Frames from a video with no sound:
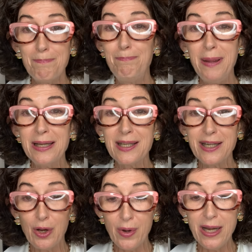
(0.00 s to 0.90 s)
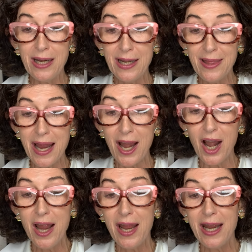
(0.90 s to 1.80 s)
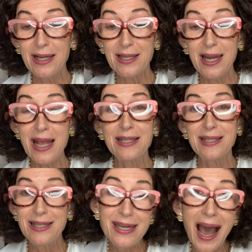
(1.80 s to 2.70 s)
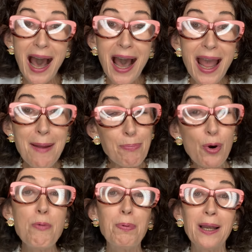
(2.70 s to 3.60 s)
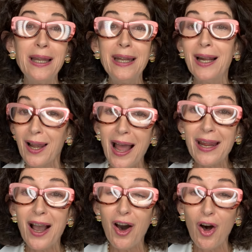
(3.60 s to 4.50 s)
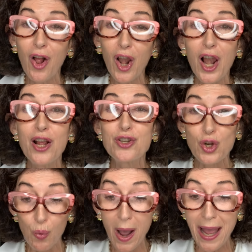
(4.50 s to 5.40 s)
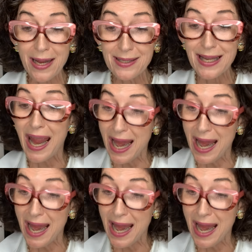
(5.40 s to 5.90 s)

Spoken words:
biggest ingredient in there is it has dipropylene glycol twice,